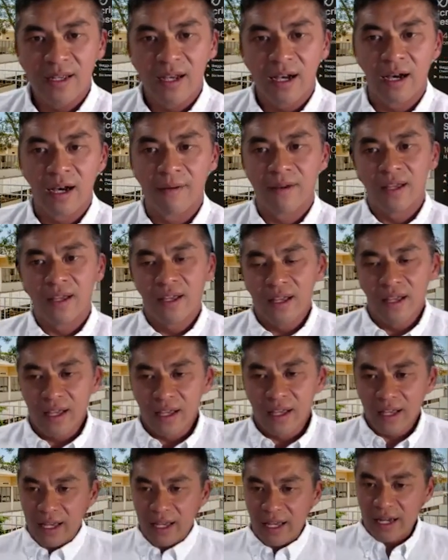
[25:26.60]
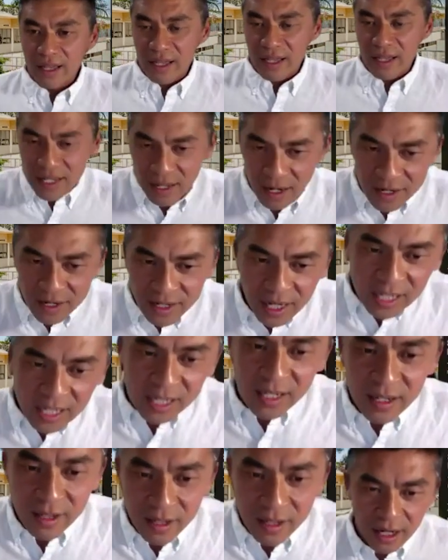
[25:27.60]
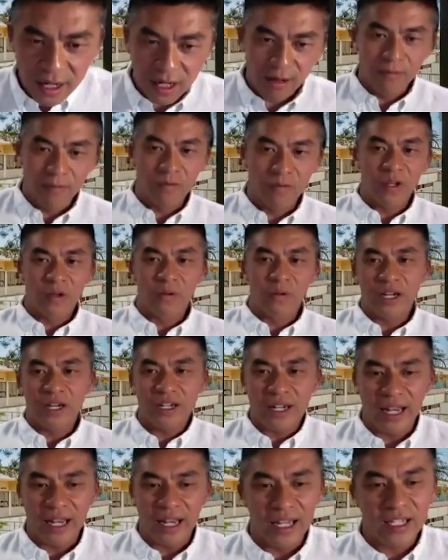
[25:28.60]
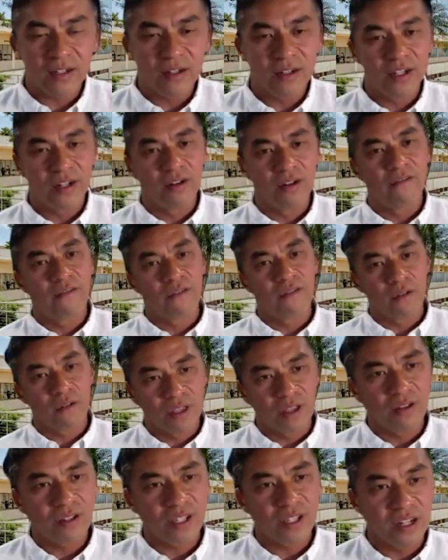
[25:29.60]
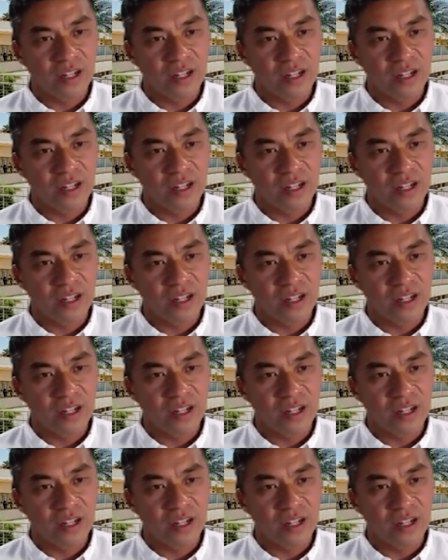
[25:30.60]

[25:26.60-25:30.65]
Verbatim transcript: Um, and in this context, um, we wanted to ask, you know, for those